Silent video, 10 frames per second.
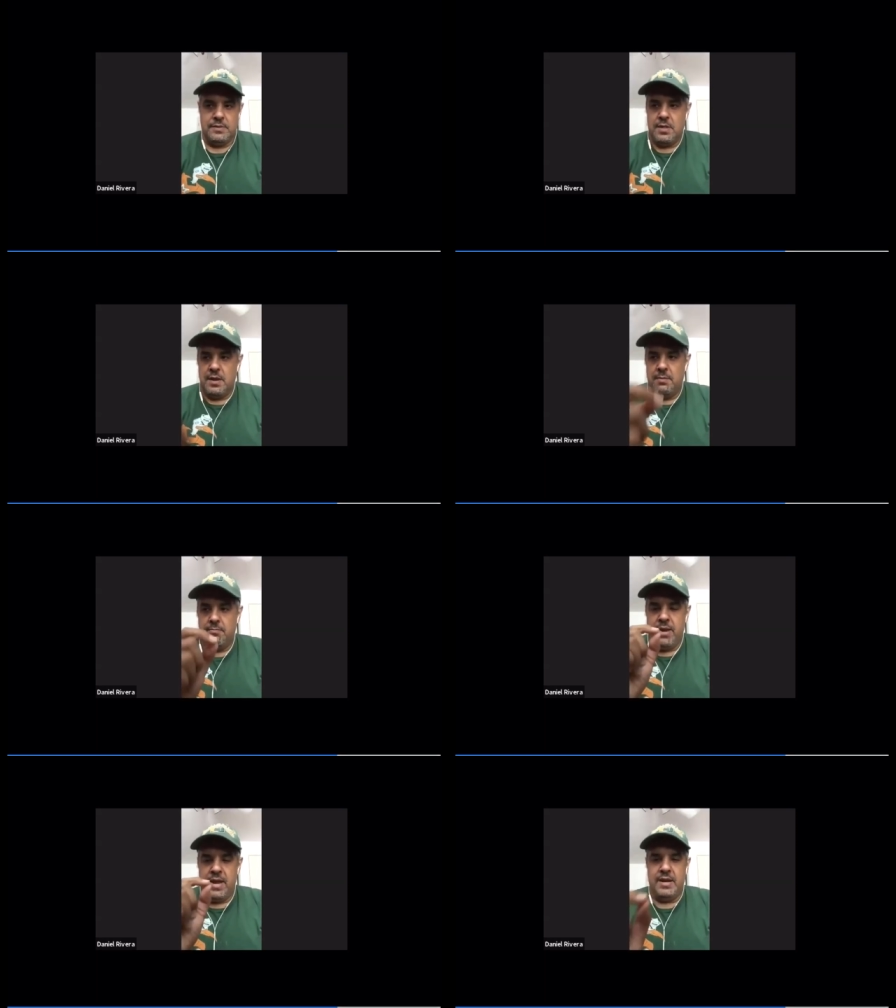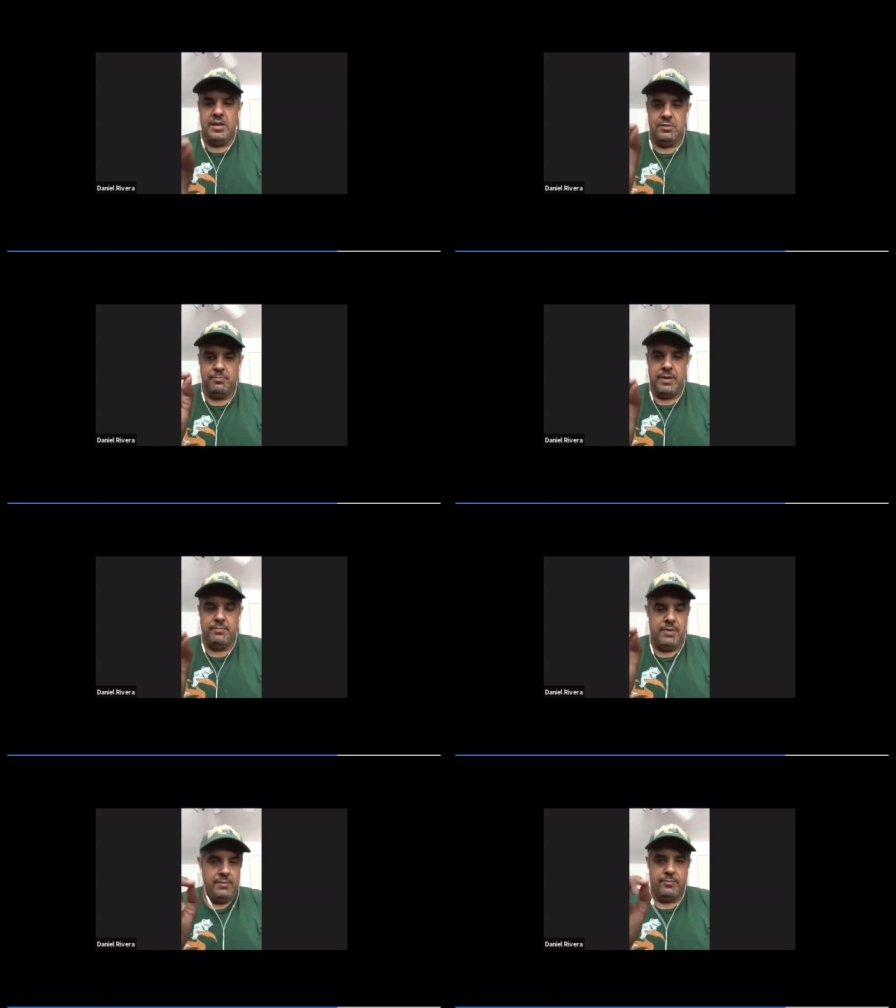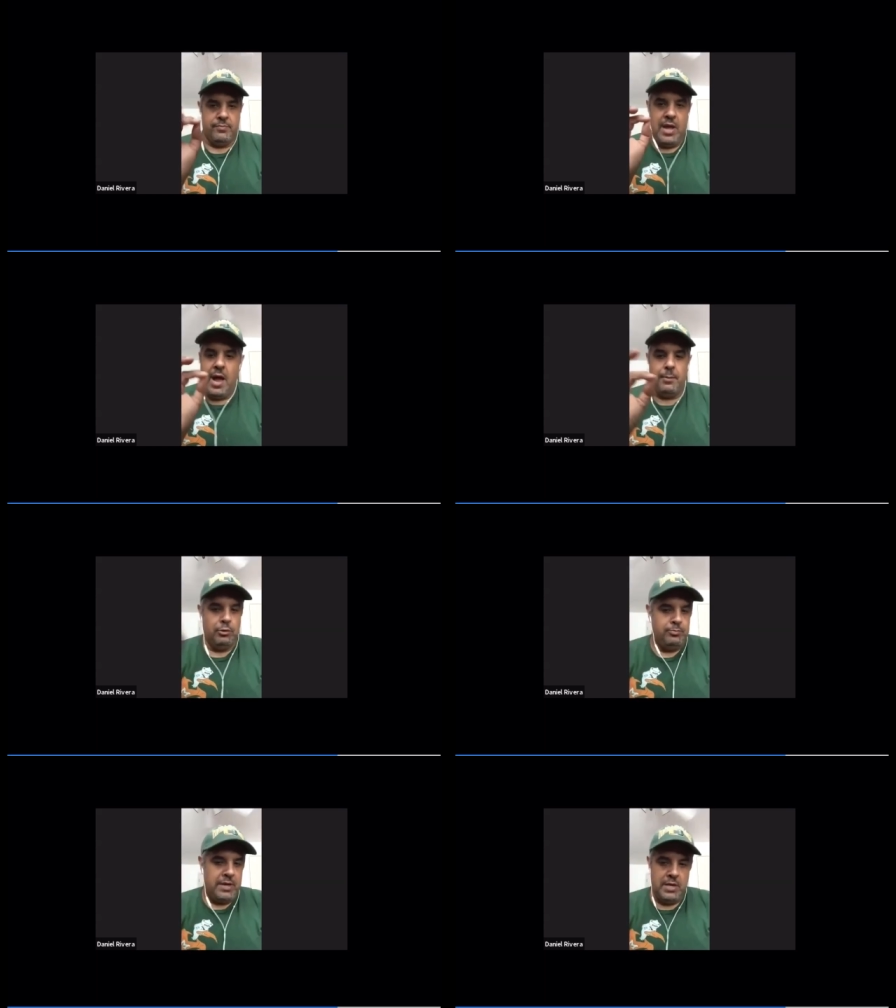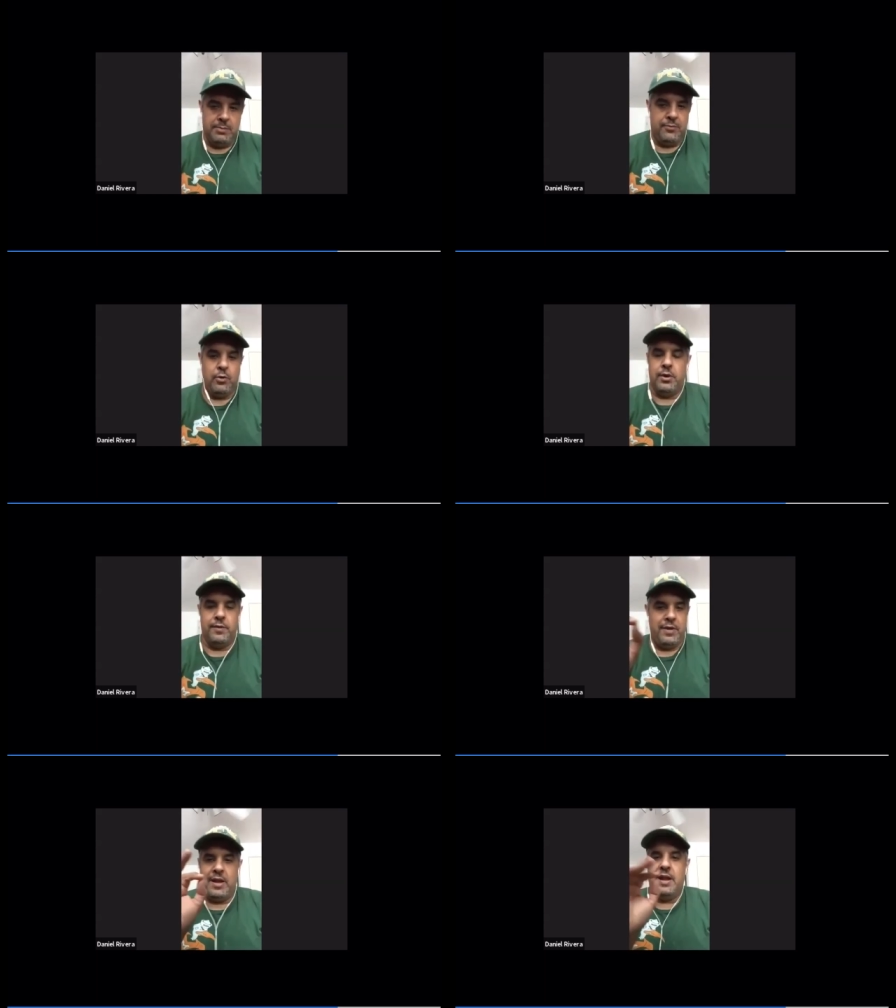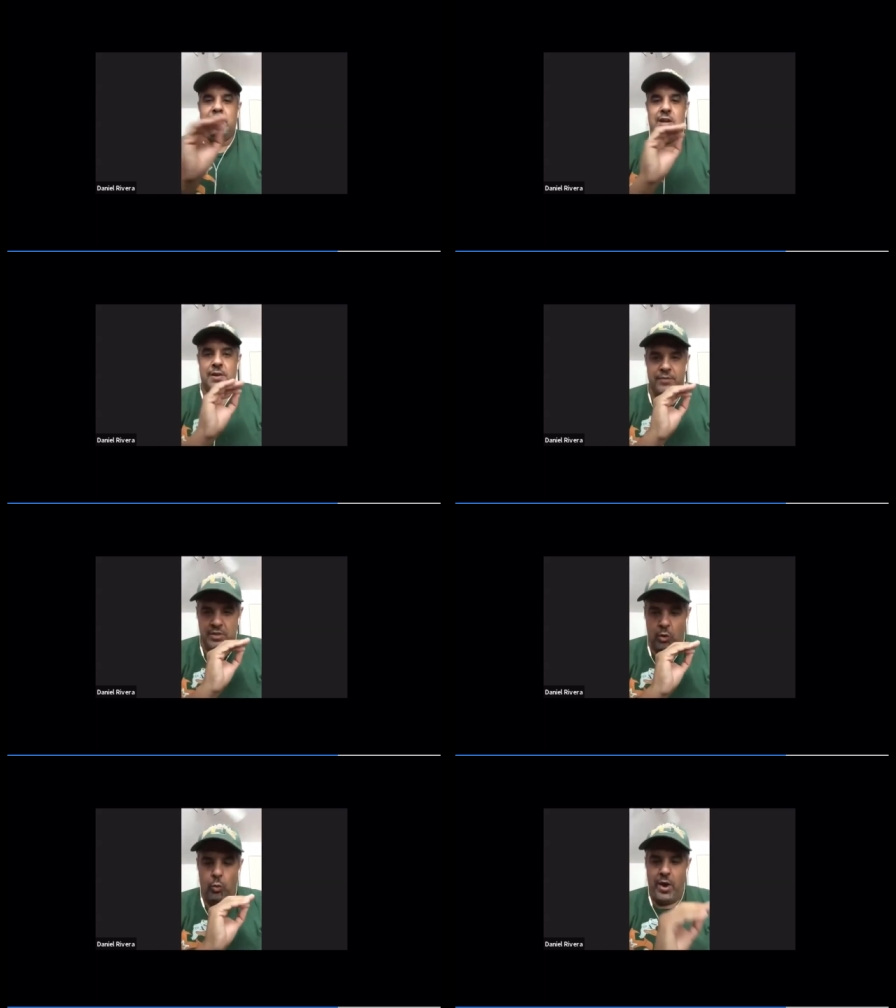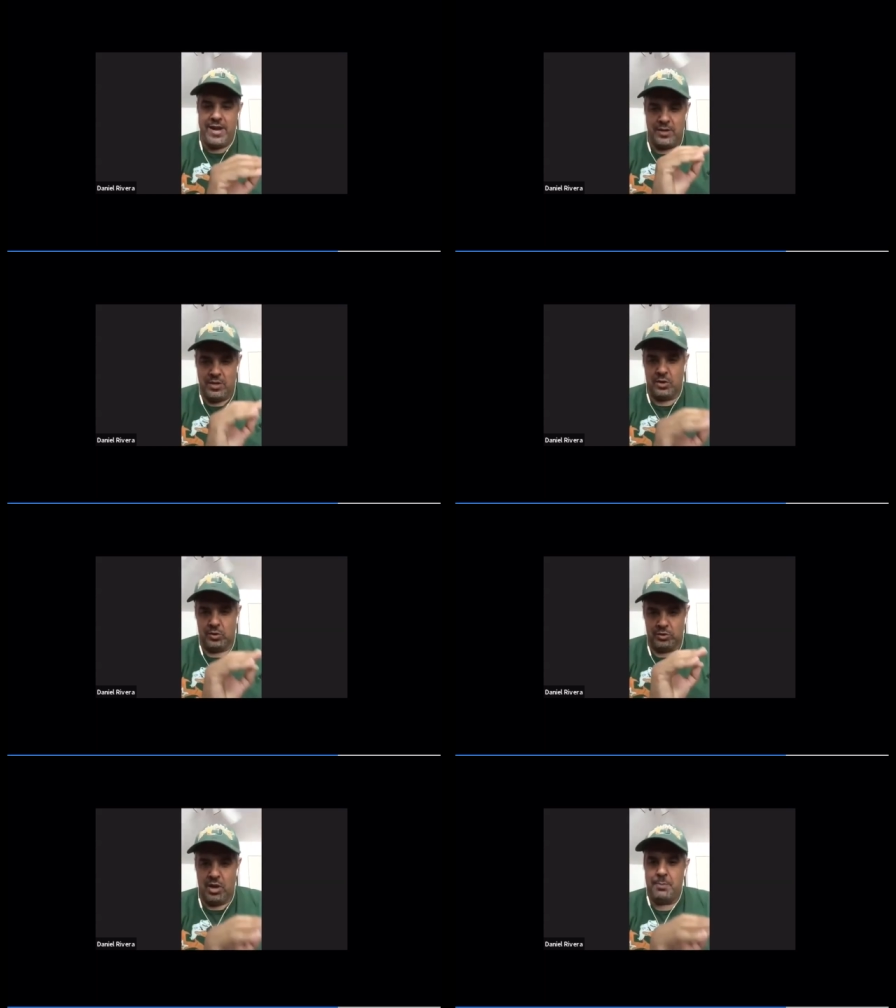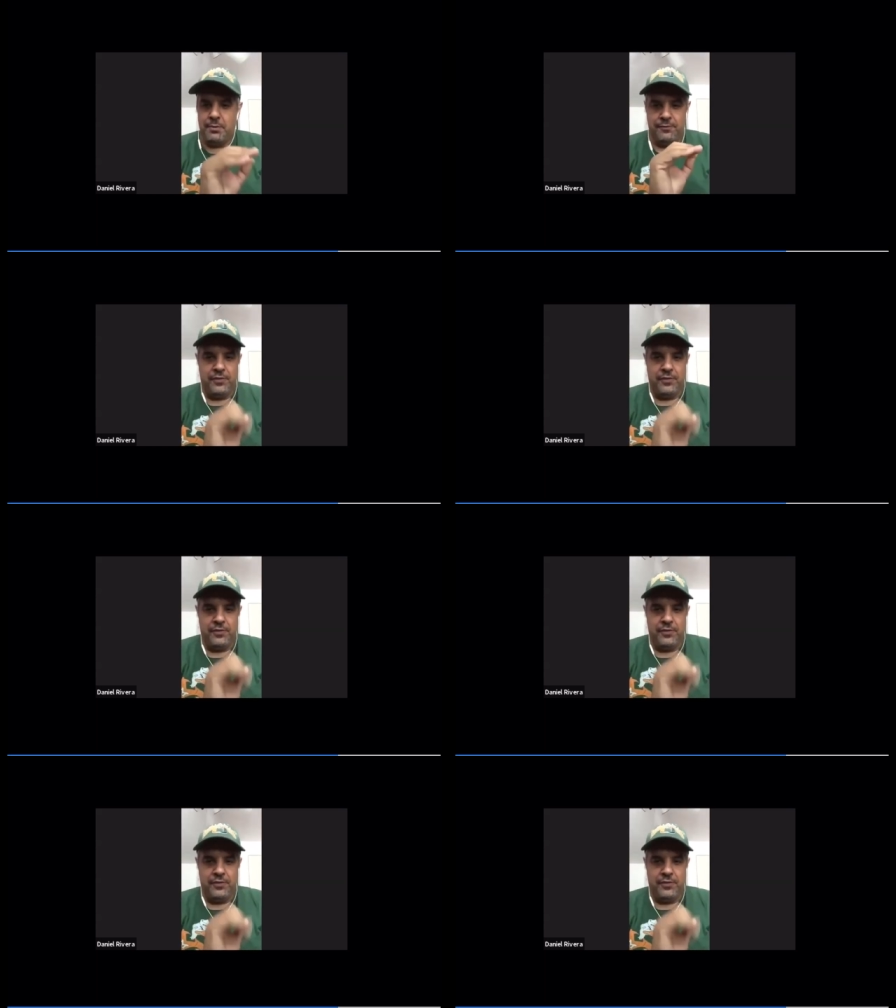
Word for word: Manny's been Dabo's been here before, and I think if it's a white knuckle type of fight,